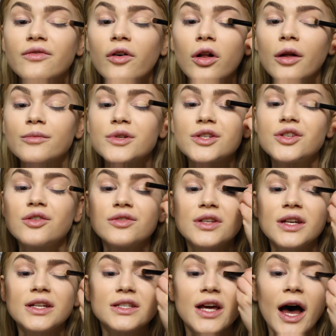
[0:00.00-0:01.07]
of all, I'm just
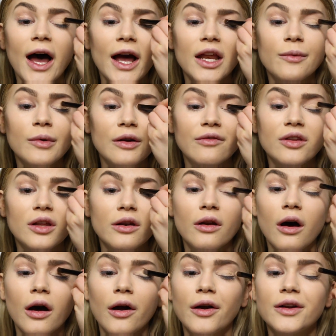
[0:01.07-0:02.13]
using a tiny bit of the
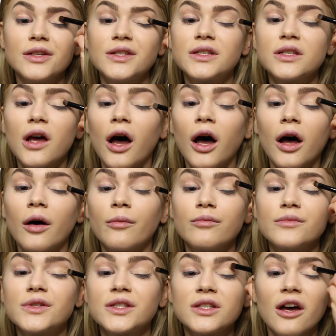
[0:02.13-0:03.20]
NARS
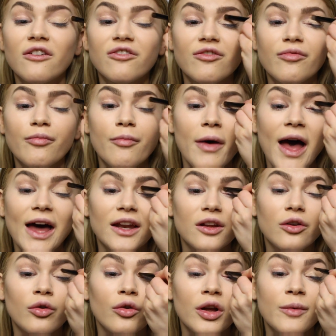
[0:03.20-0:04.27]
um, Soft
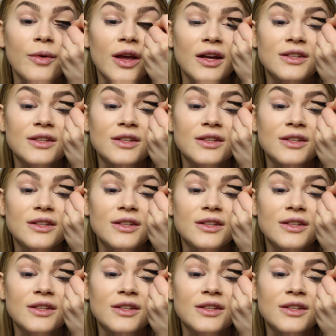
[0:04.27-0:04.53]
Matte Creamy